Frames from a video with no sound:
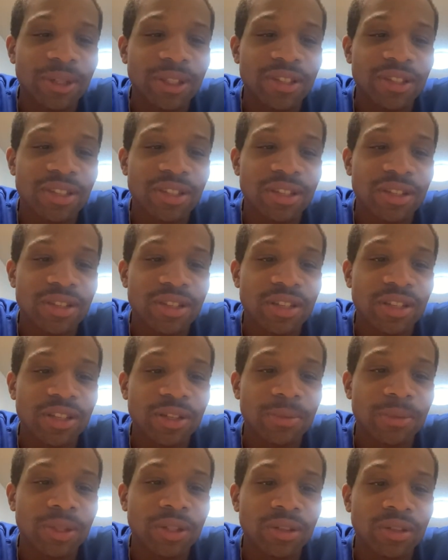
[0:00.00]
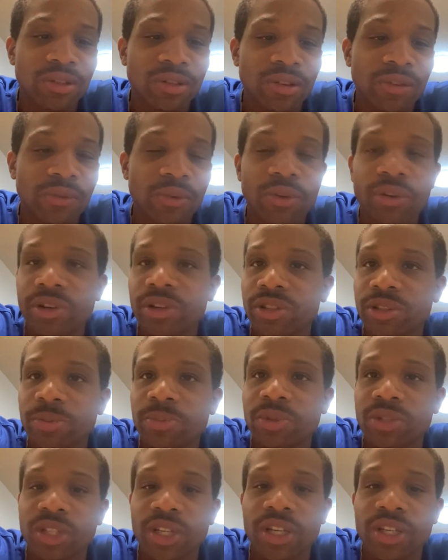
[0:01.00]
But at the same time, you know, for
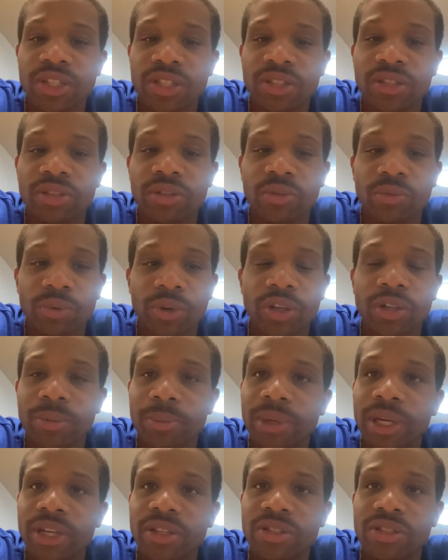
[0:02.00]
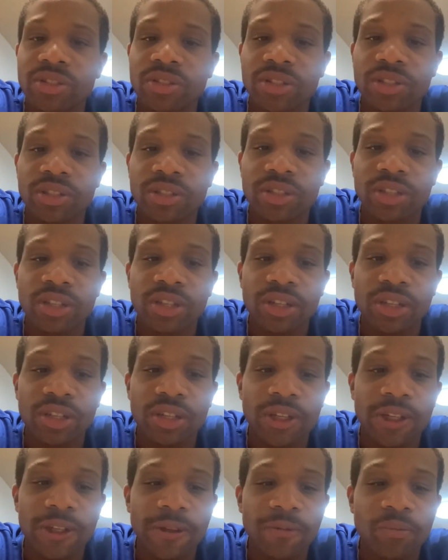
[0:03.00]
protection, you know, wearing a mask is
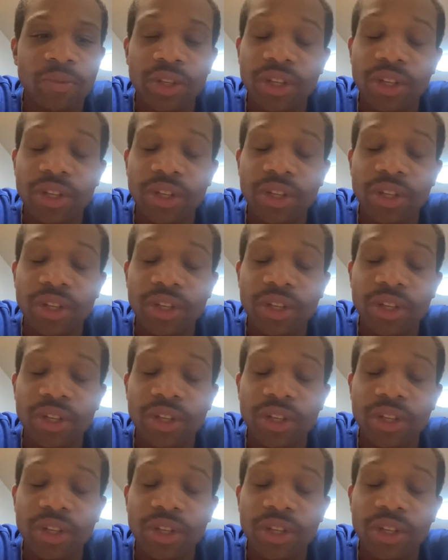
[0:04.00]
key. And